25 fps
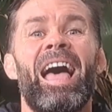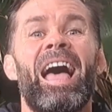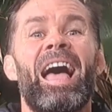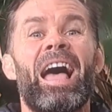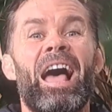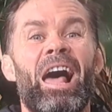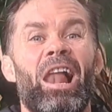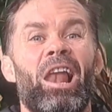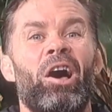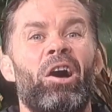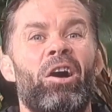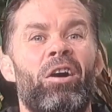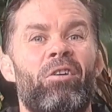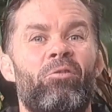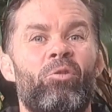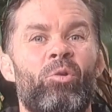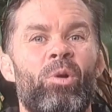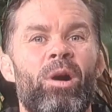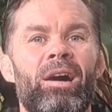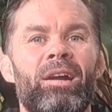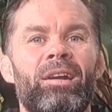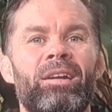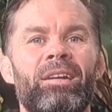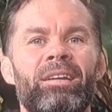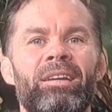Hello
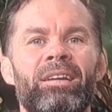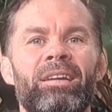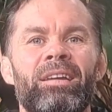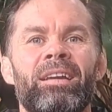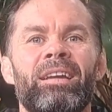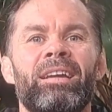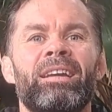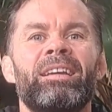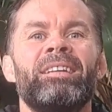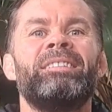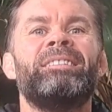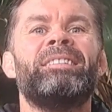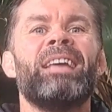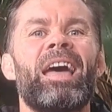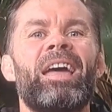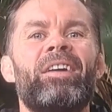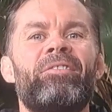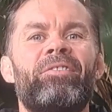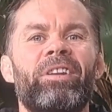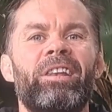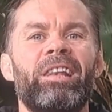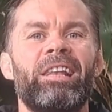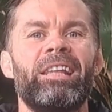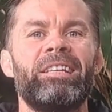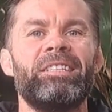everyone,
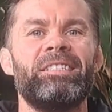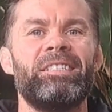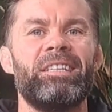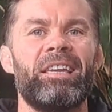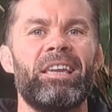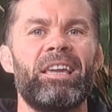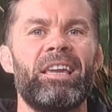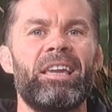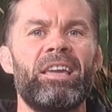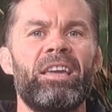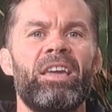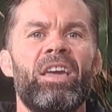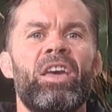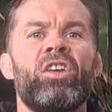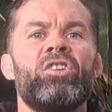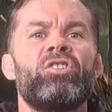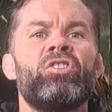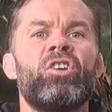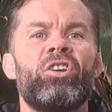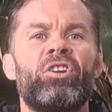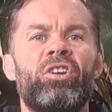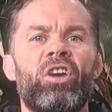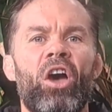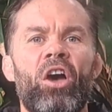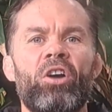David Lindsay here,
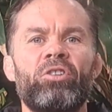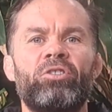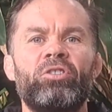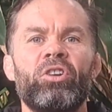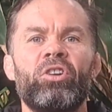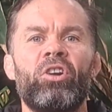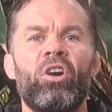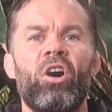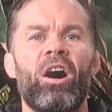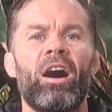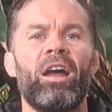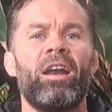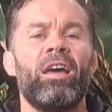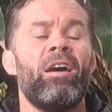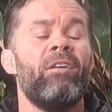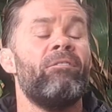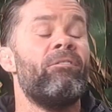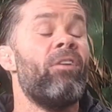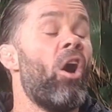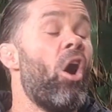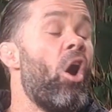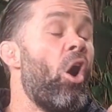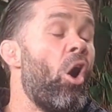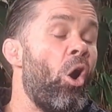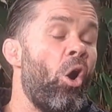your go-to guy
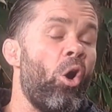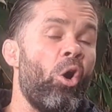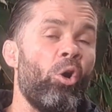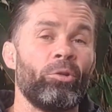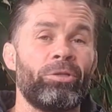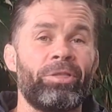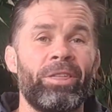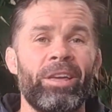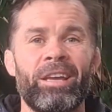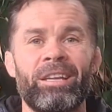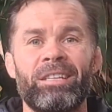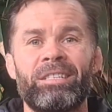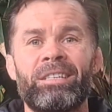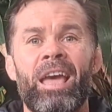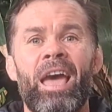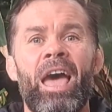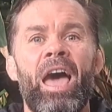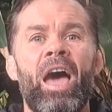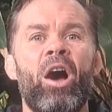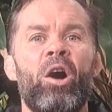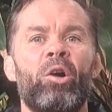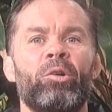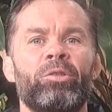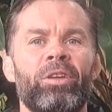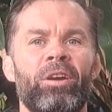for all things
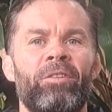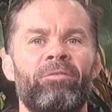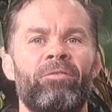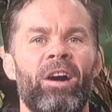health and